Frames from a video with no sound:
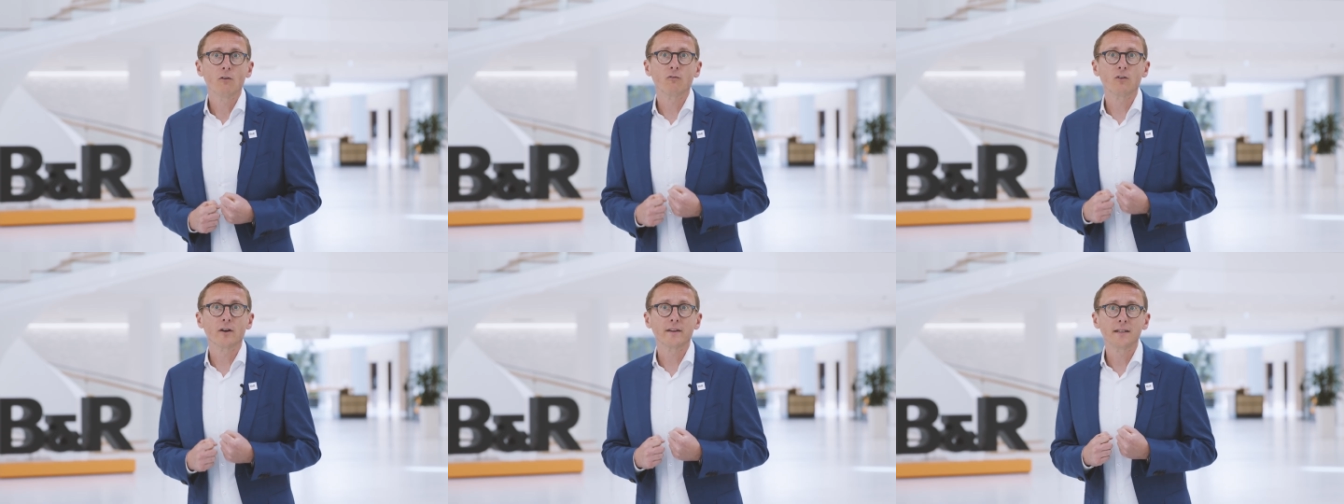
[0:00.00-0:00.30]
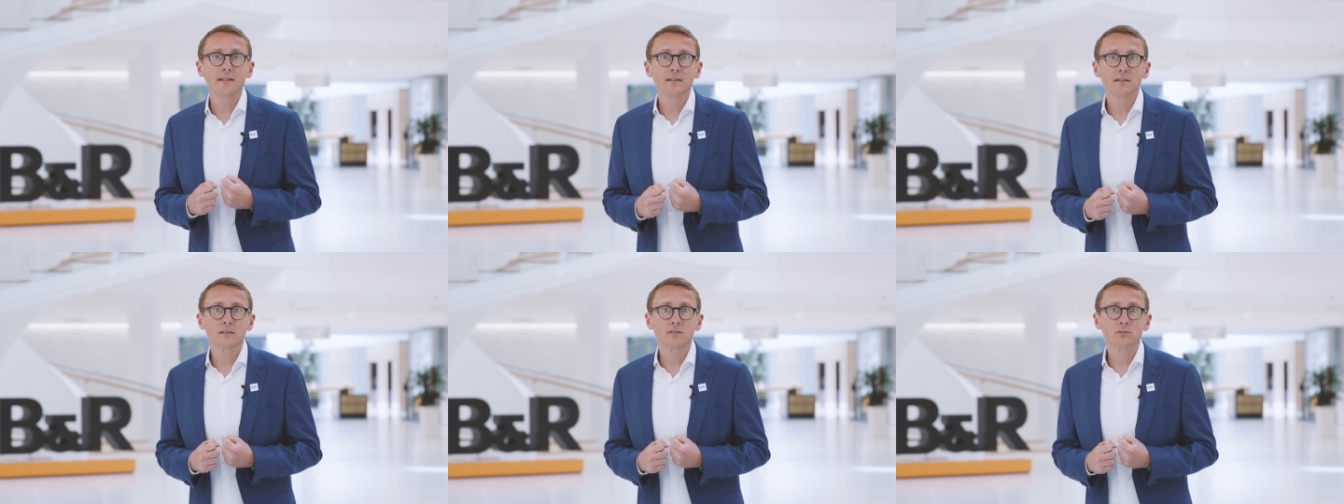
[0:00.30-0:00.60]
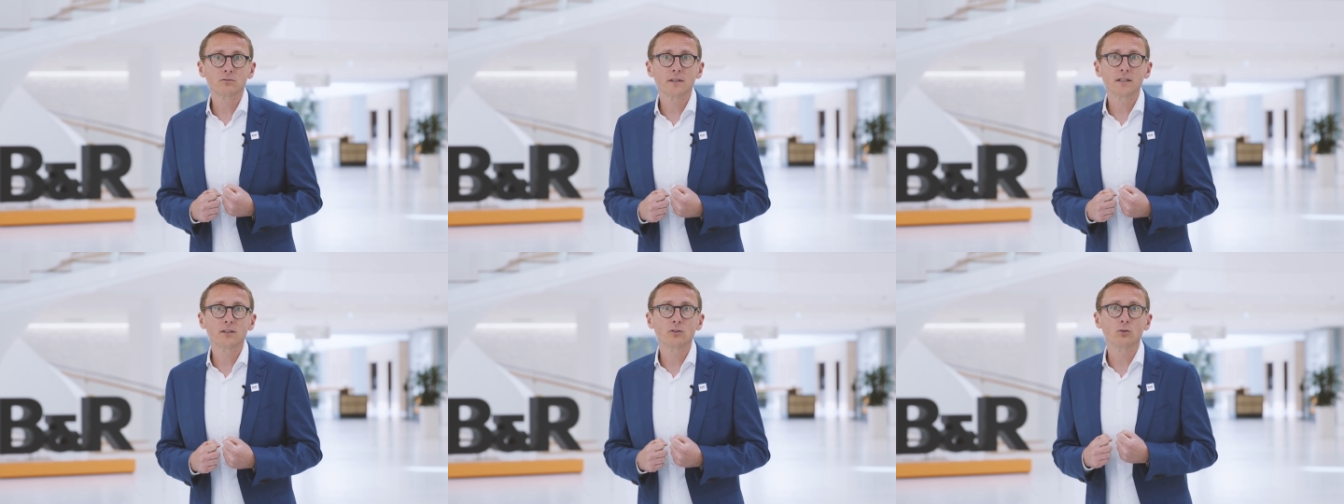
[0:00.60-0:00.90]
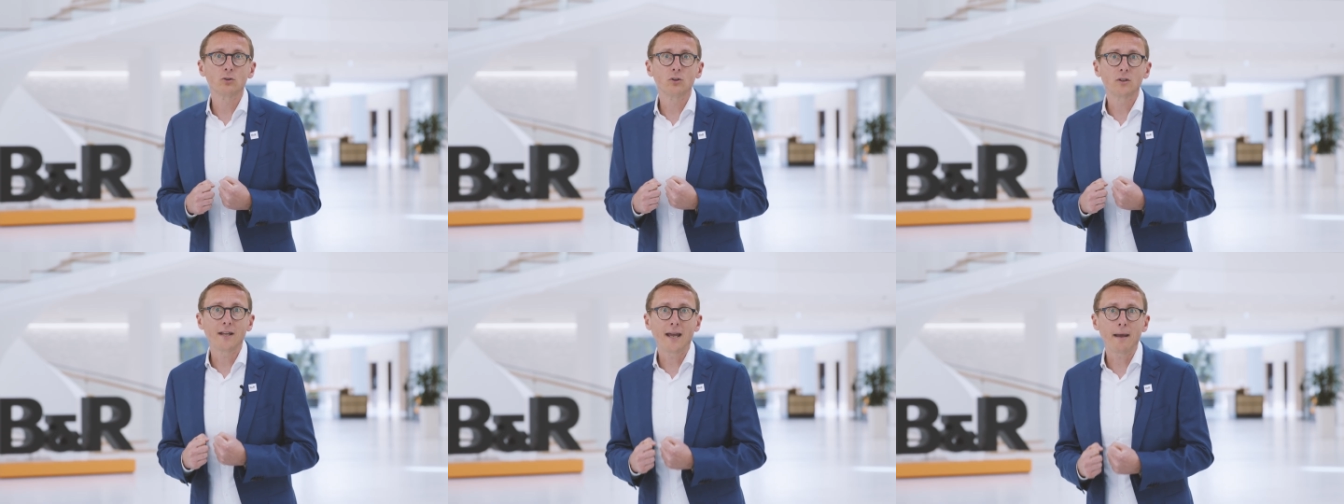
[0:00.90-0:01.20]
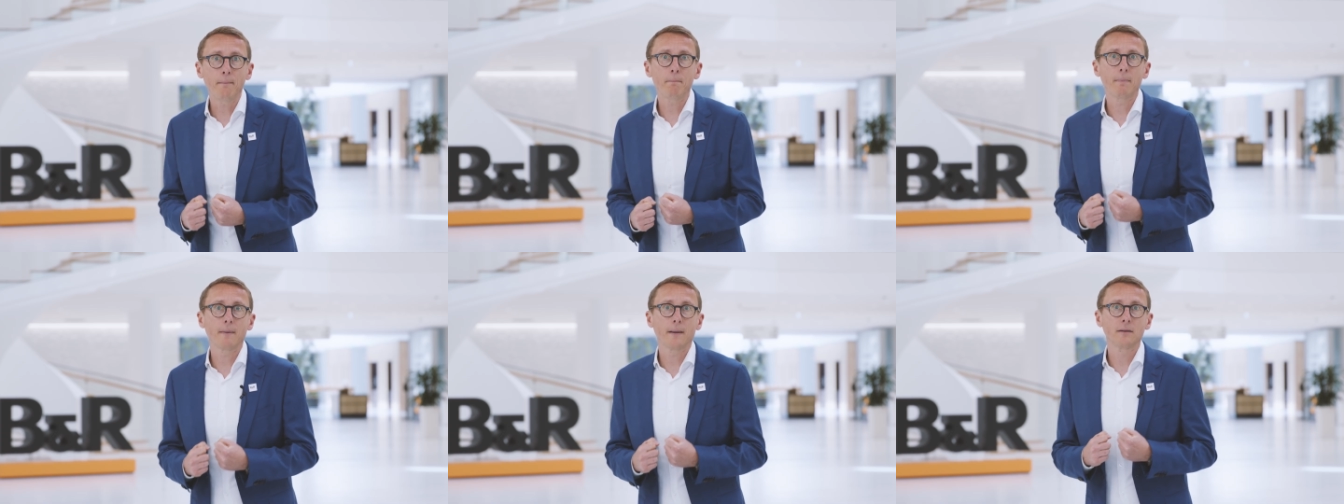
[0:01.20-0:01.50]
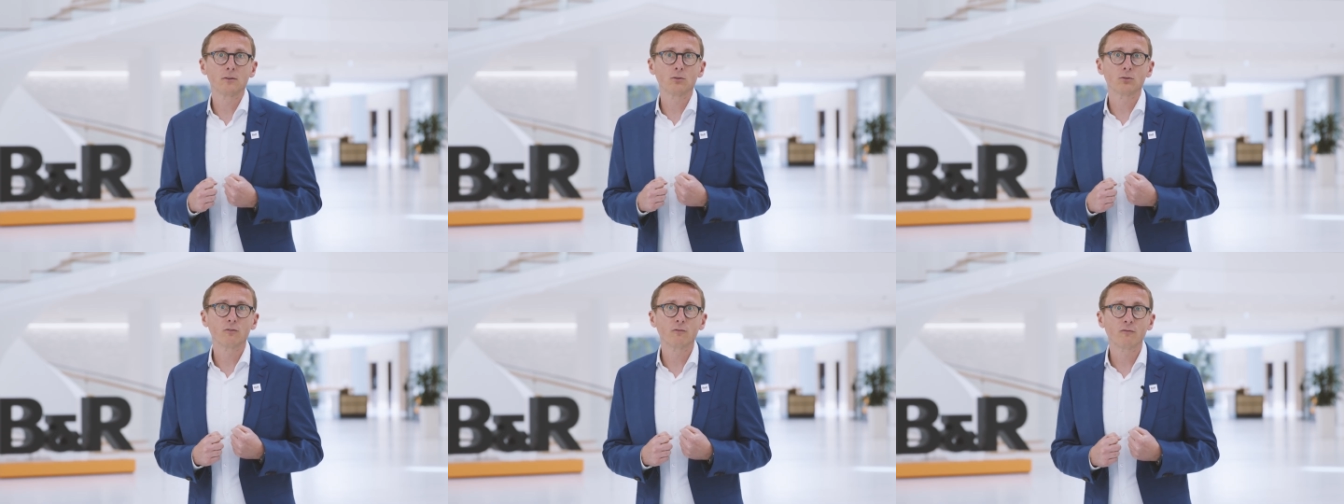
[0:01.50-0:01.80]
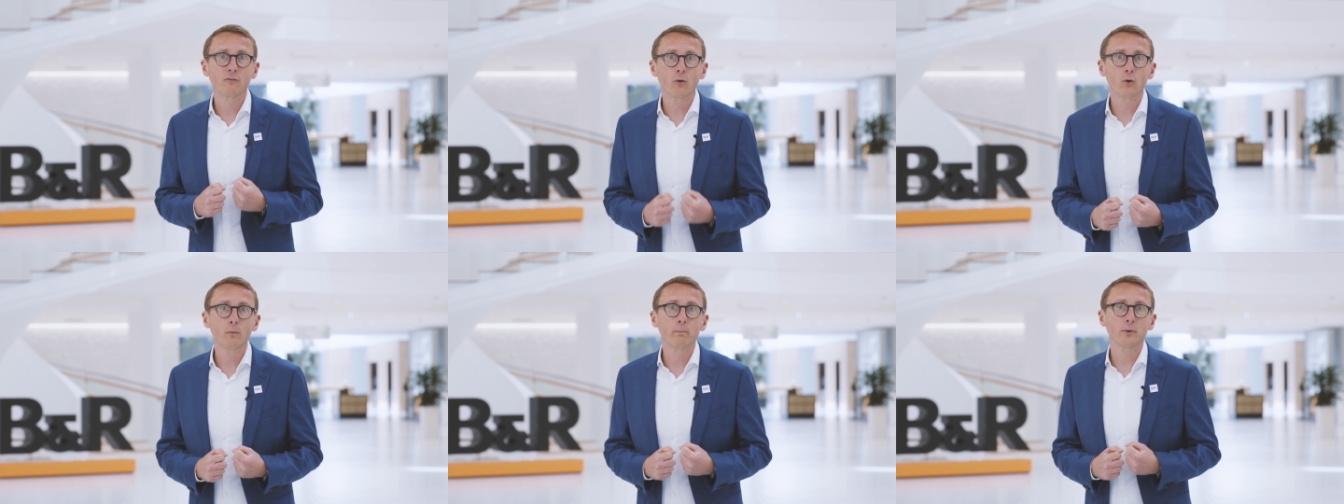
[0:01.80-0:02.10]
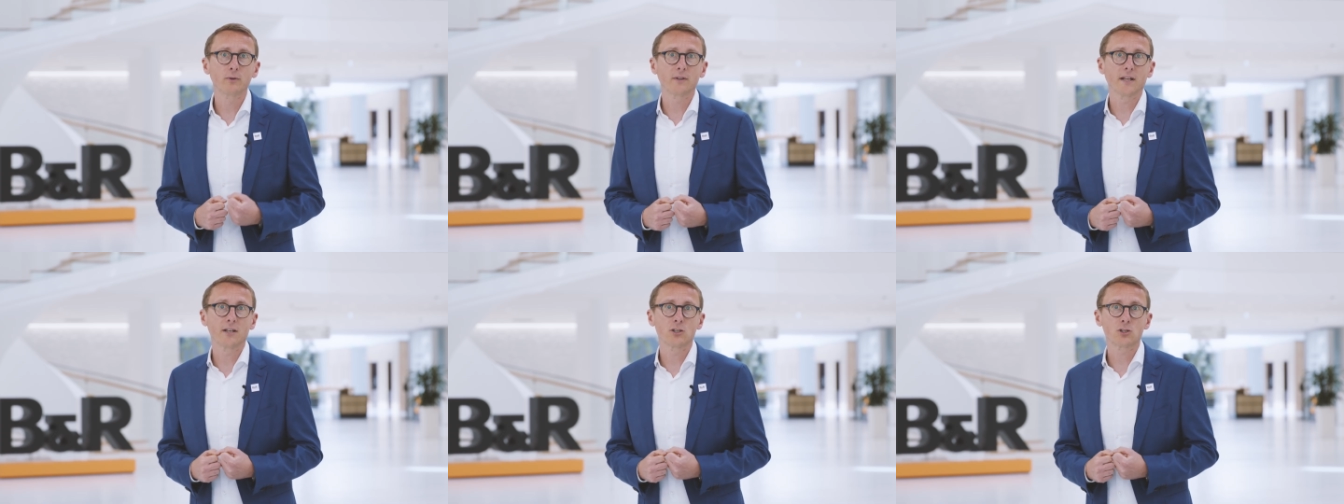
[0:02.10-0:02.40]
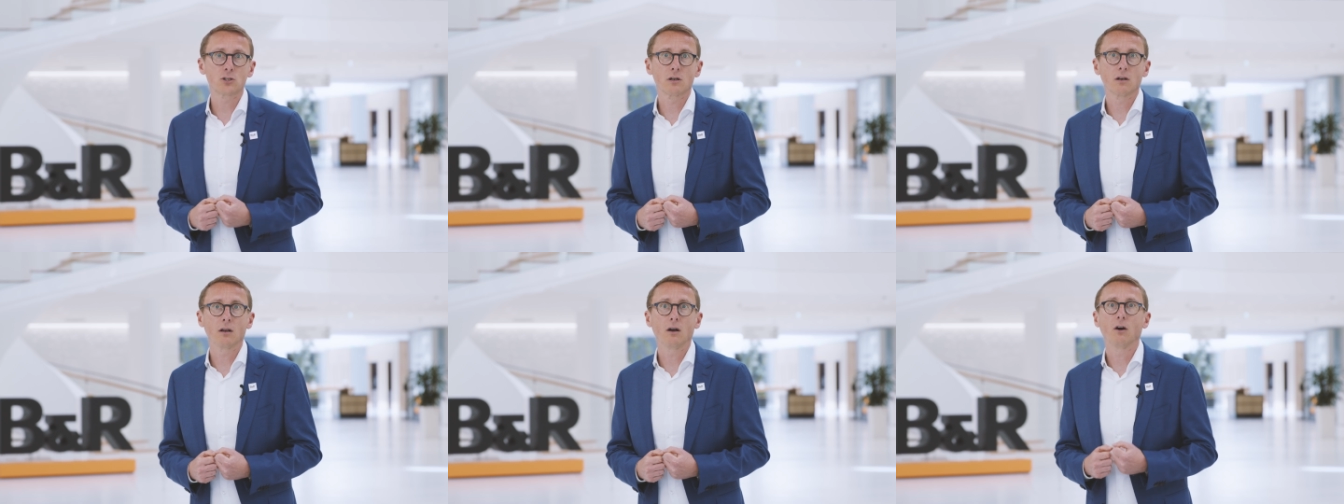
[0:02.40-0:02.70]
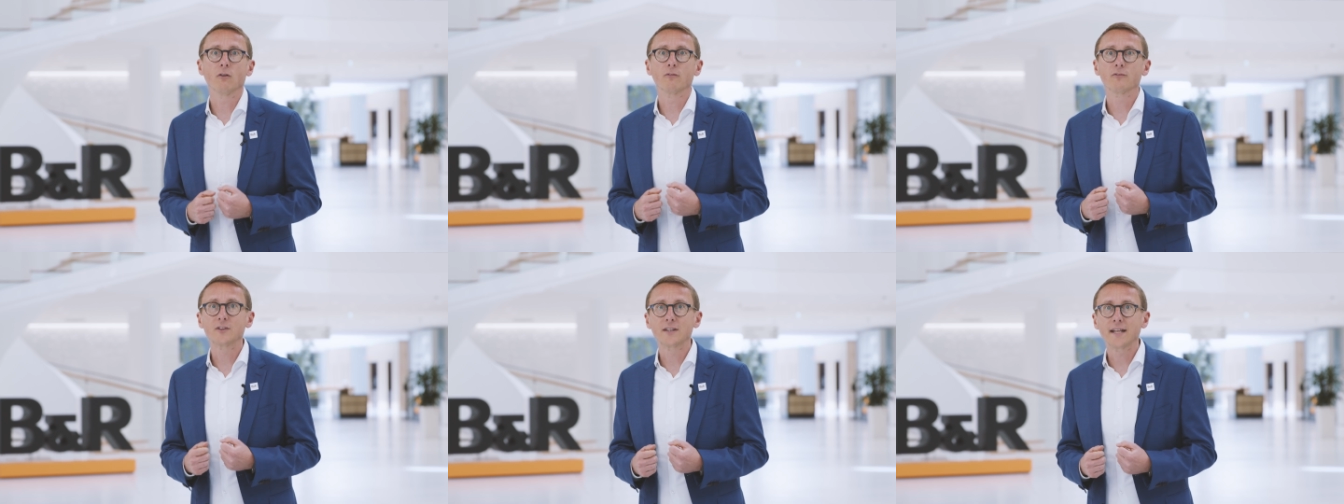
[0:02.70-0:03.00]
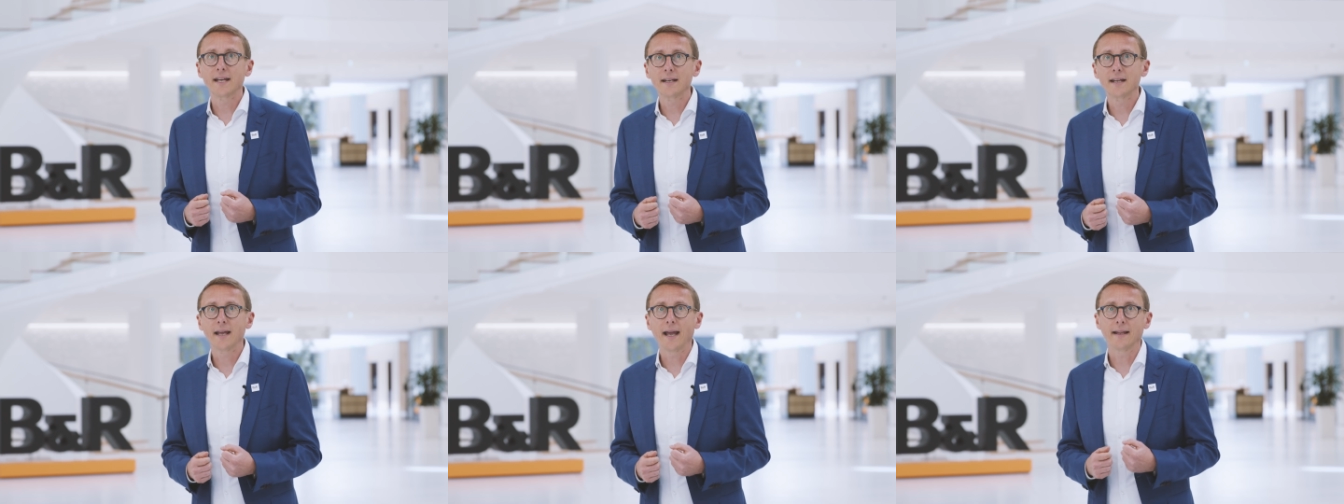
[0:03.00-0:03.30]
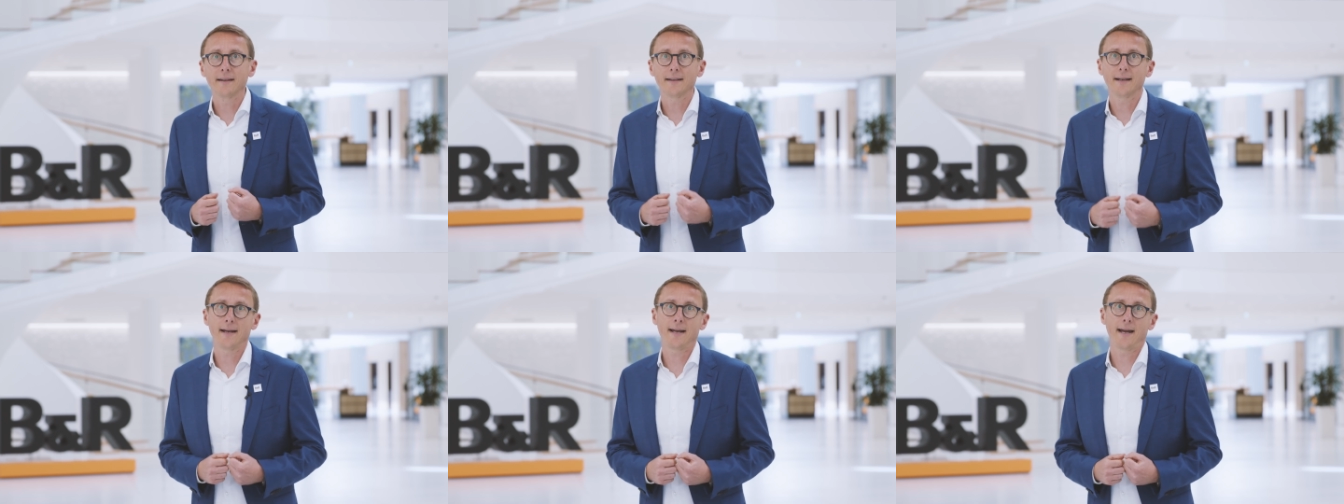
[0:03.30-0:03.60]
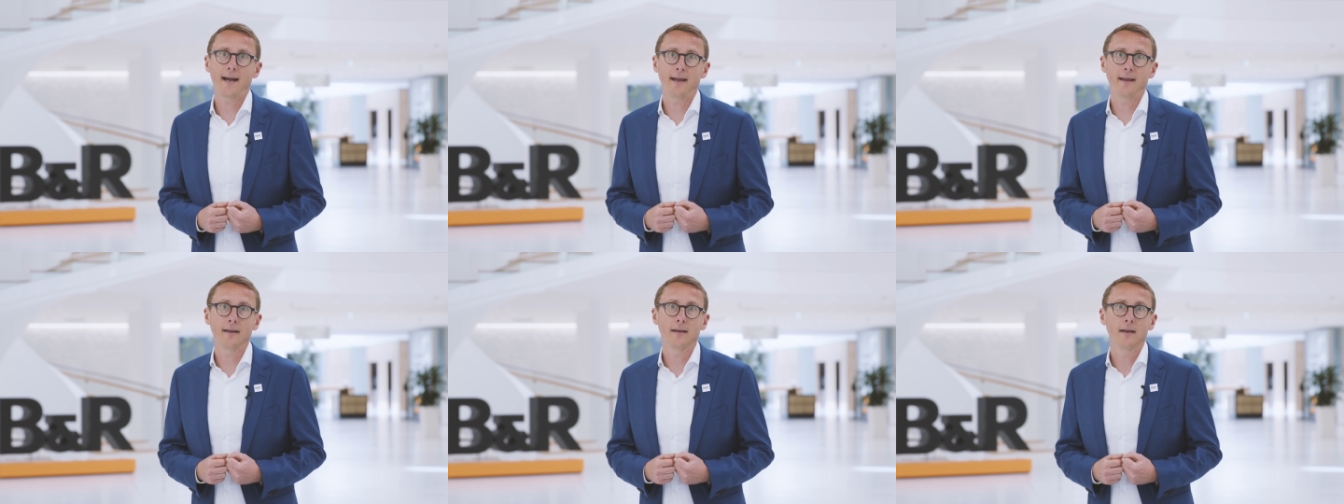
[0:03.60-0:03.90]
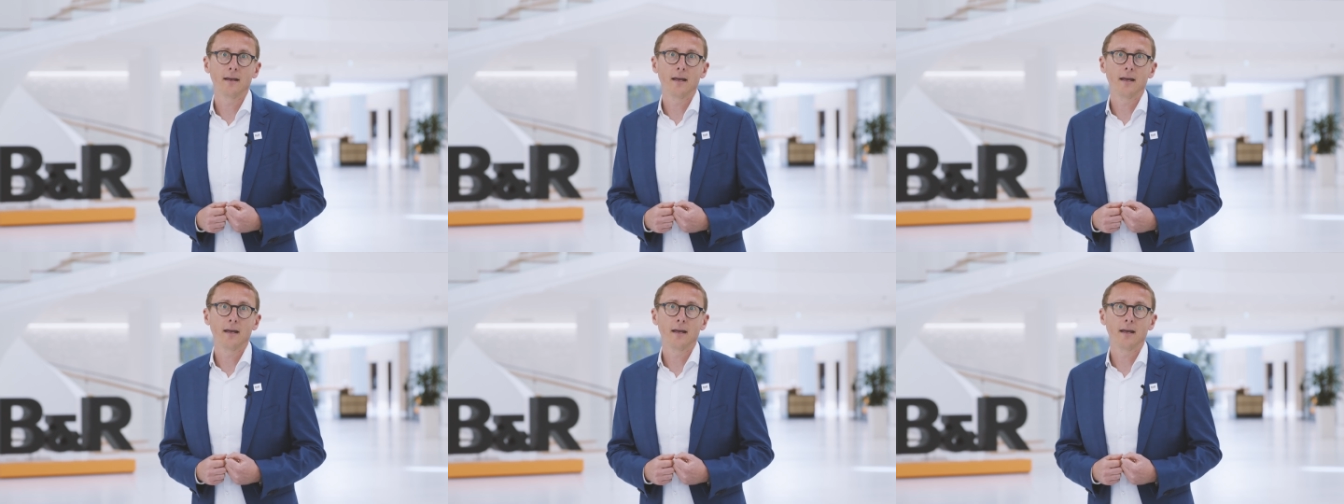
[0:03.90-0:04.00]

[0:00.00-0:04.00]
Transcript: for the industry to tap into the full potential of data and AI